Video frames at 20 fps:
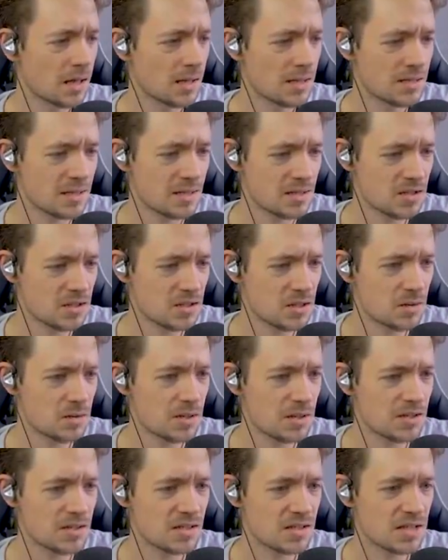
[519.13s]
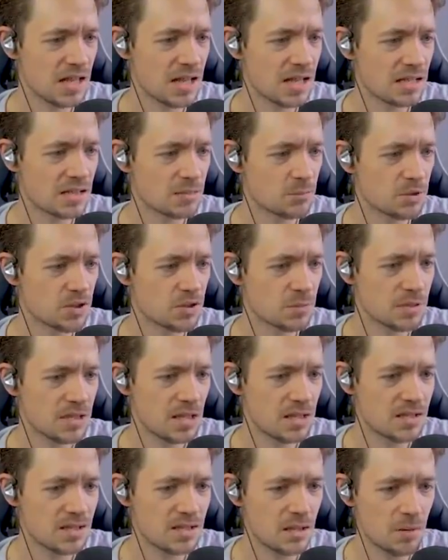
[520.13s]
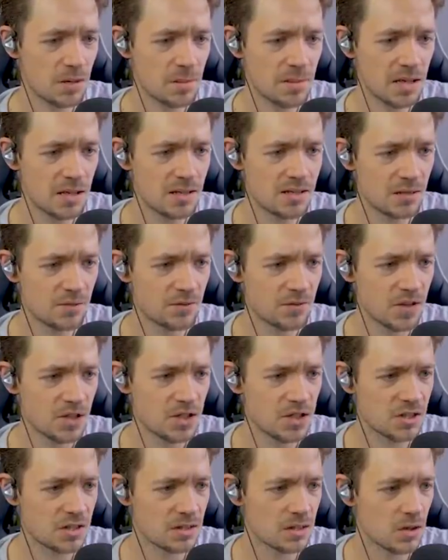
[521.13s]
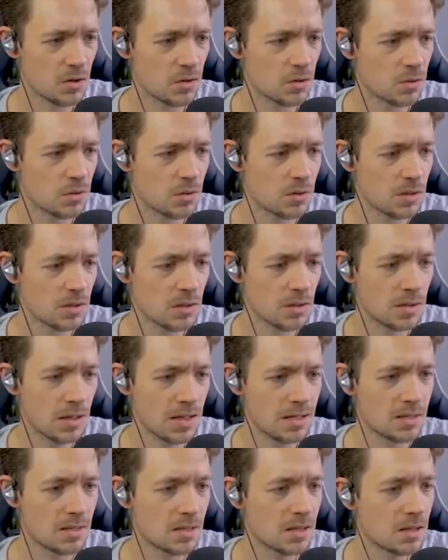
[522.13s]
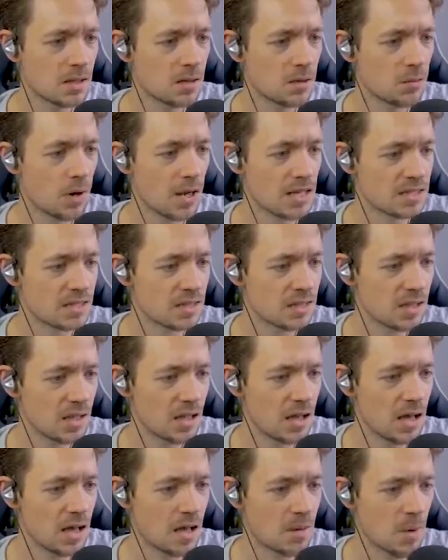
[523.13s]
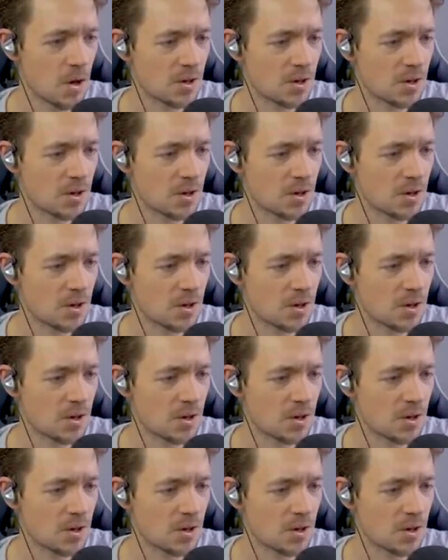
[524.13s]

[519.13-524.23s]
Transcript: Is that snow? That's sand. Well, should we take the sand while I'm here? Is that efficient? No. Hey. Right. Um.